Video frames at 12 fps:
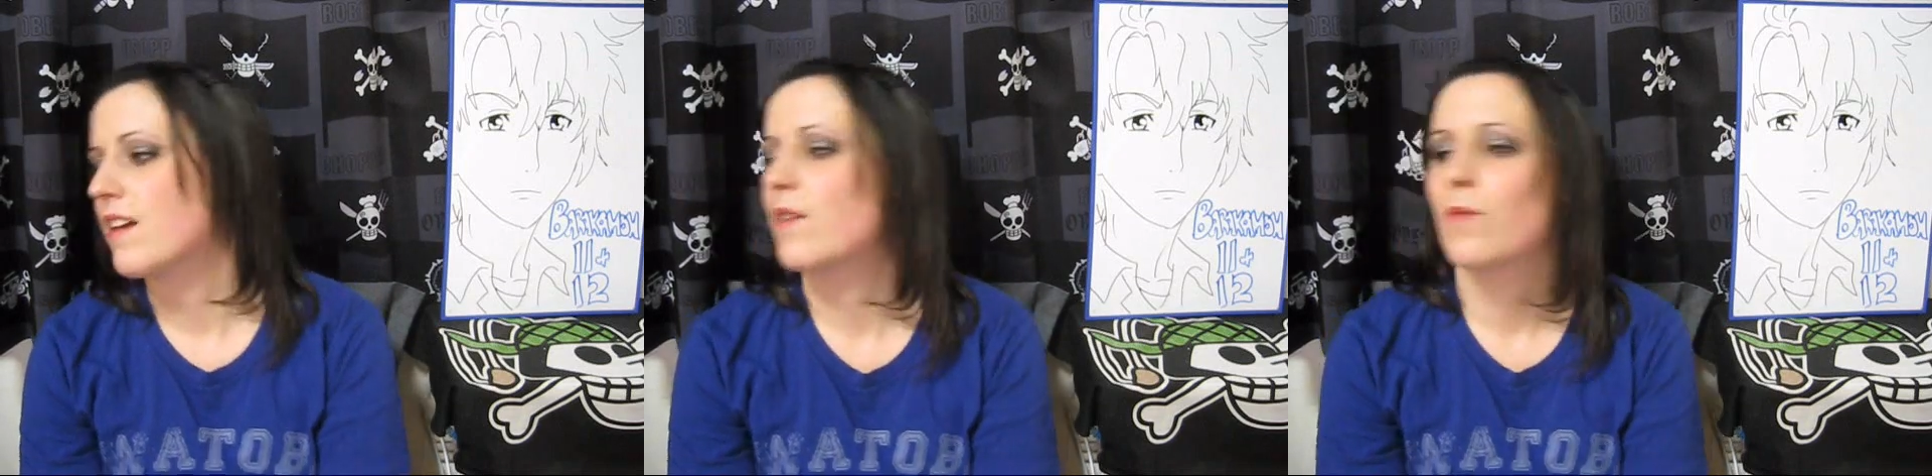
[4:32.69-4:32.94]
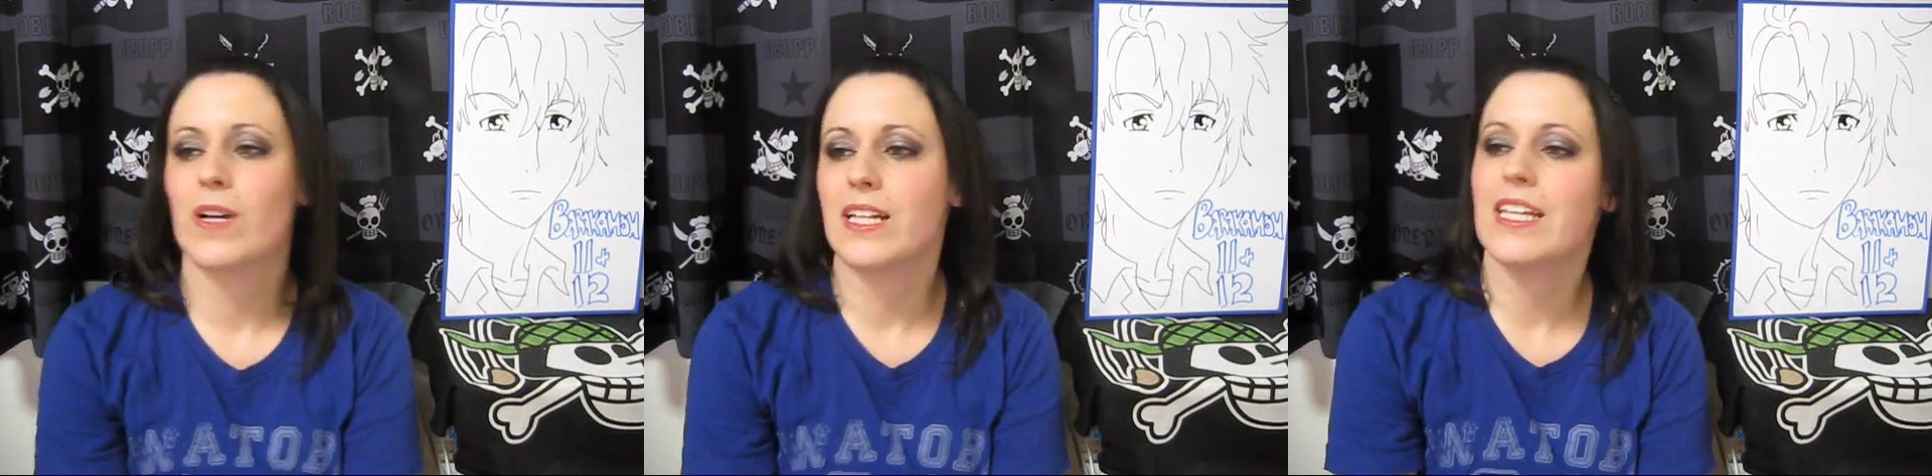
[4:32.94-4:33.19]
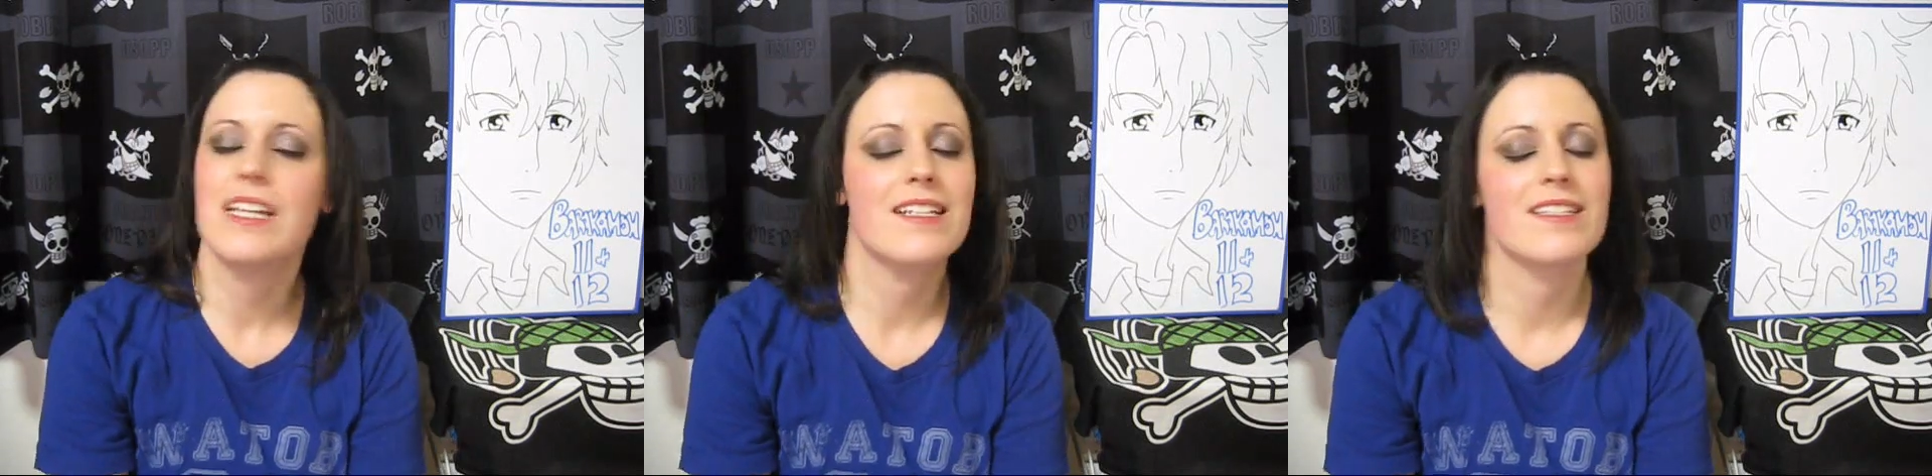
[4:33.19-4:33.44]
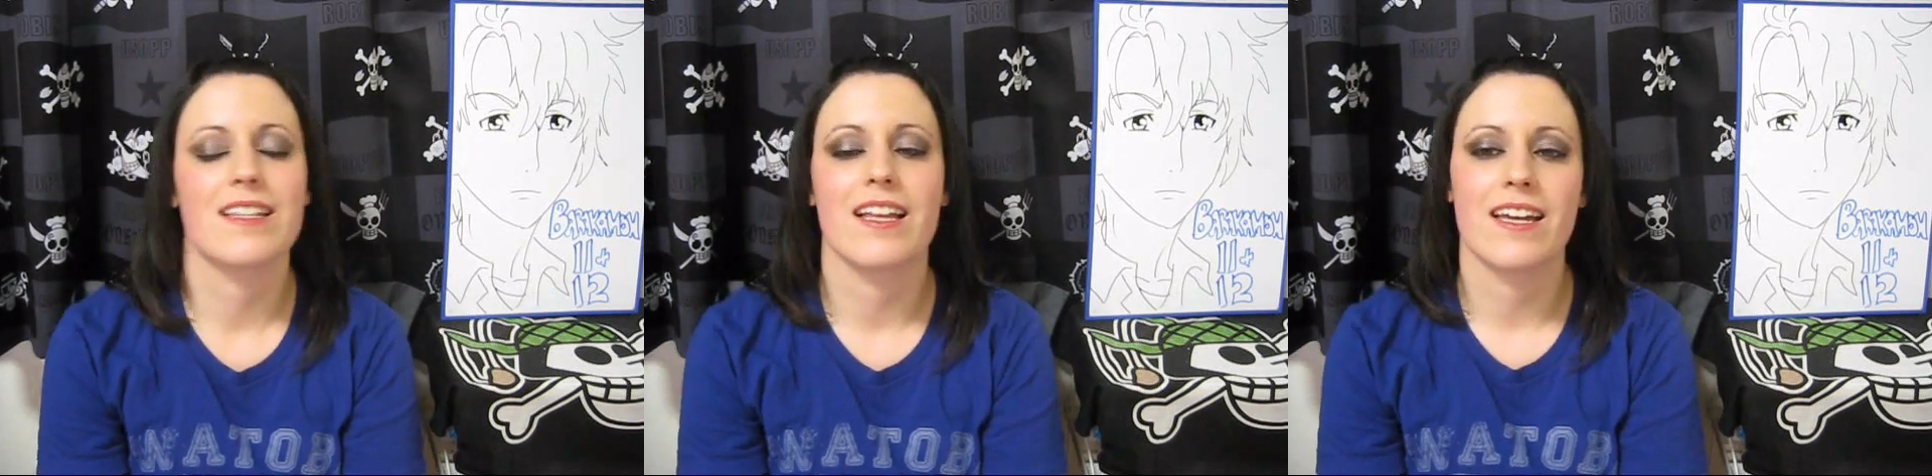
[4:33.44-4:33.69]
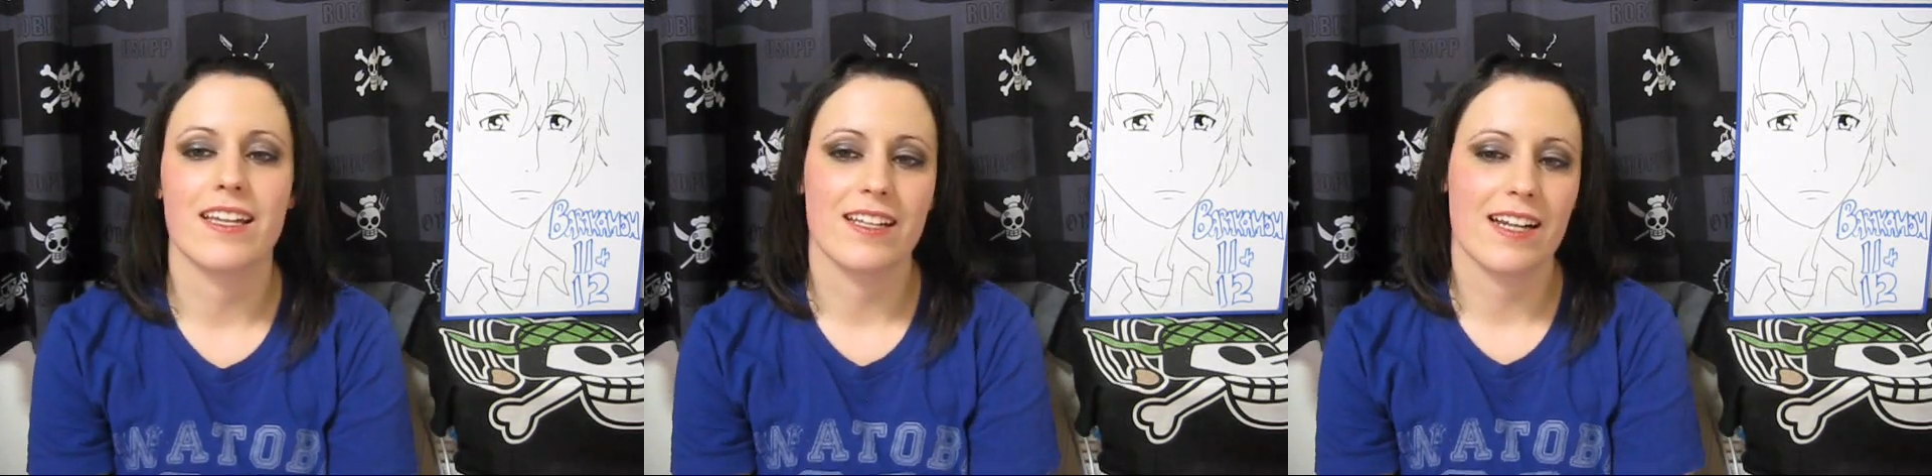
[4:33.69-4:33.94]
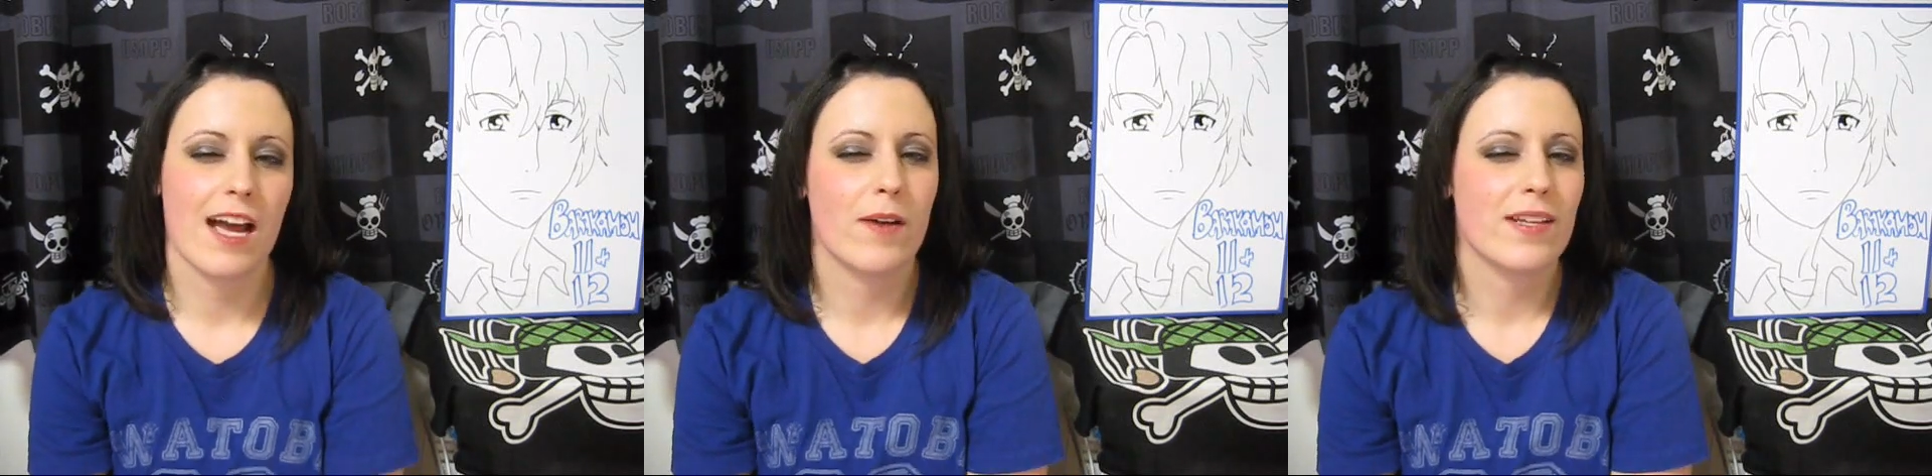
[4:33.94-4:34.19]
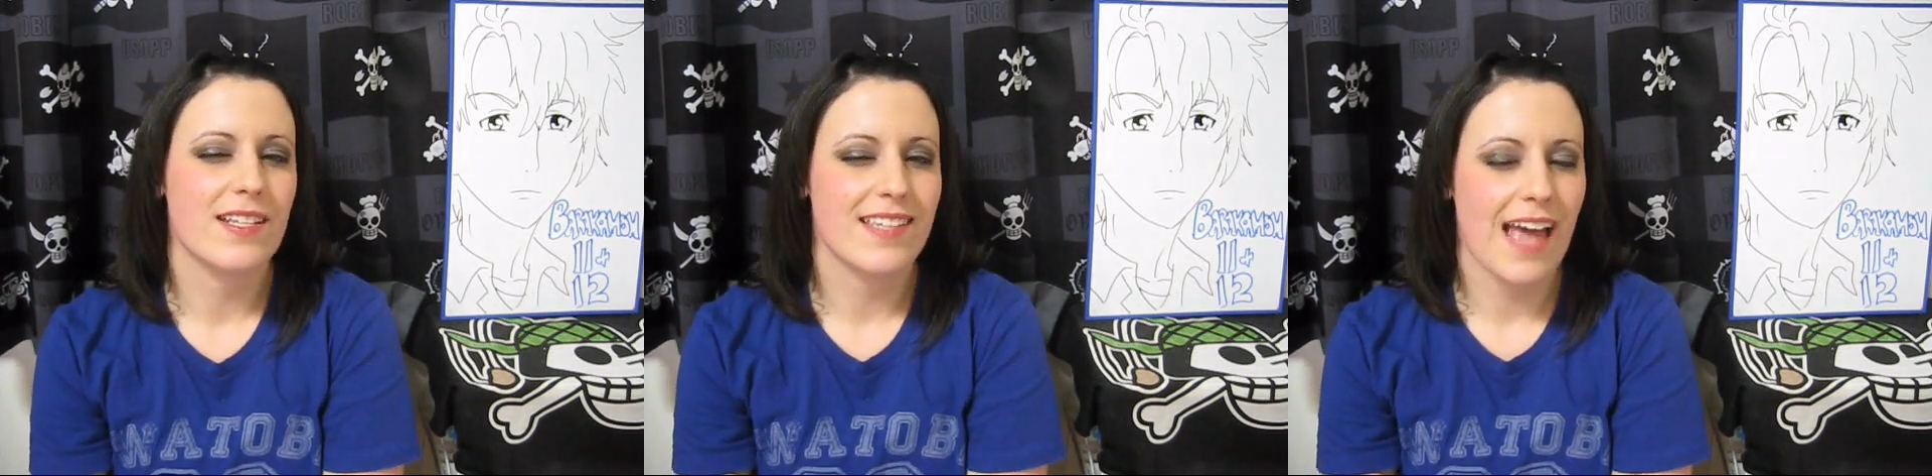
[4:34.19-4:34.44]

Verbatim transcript: and what he's like and how he's